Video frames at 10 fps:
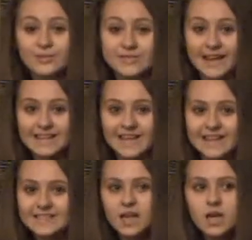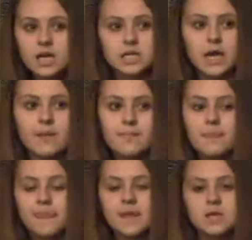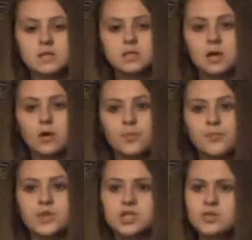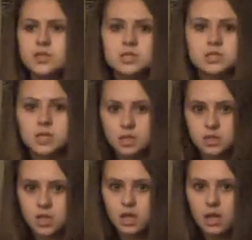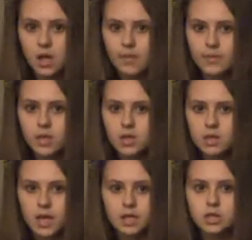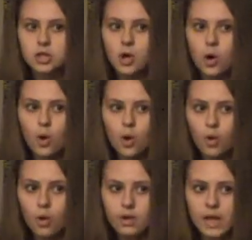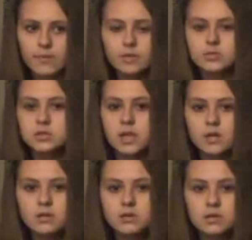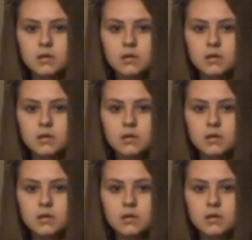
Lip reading: multitask. Yeah. So she was still staring at me like the whole game, and I was just like,